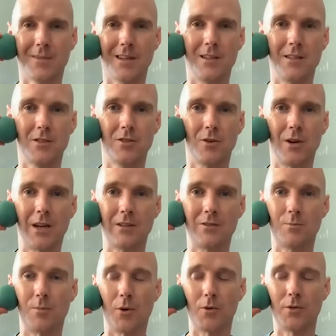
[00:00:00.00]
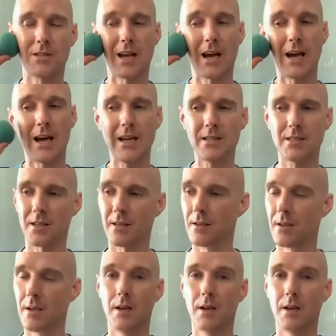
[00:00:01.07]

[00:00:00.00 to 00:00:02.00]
And so I do both sides, and